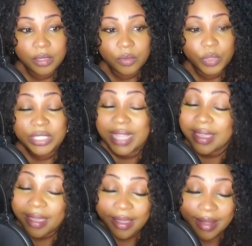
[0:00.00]
which they
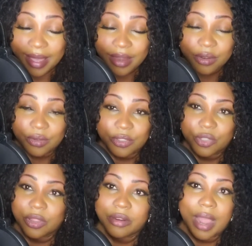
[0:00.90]
can't handle,
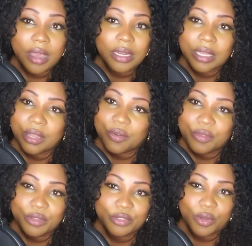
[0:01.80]
so they're not going to get
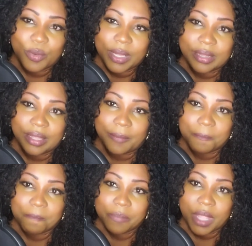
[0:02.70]
over you so quickly.
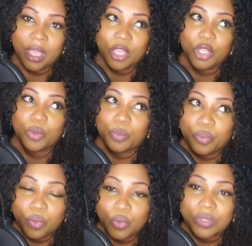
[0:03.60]
You
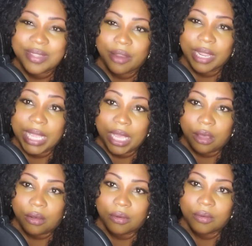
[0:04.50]
bruised their
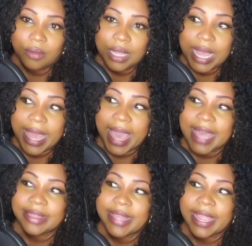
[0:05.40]
ego,
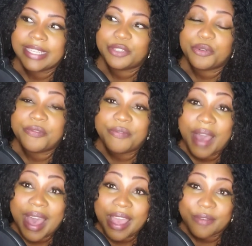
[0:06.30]
and they
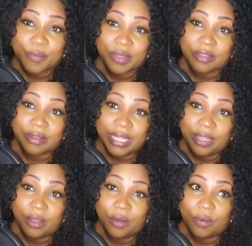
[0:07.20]
survive with their
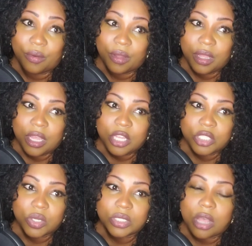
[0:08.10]
ego.
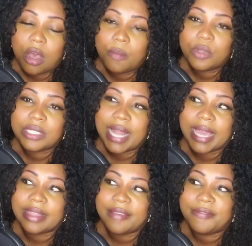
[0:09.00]
So it's almost
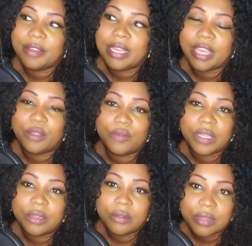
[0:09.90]
like they feel like you've
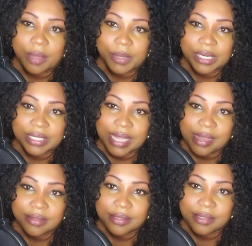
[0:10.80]
killed them in a
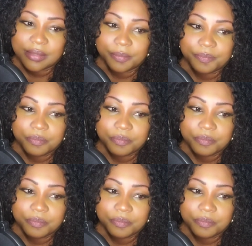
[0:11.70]
sense.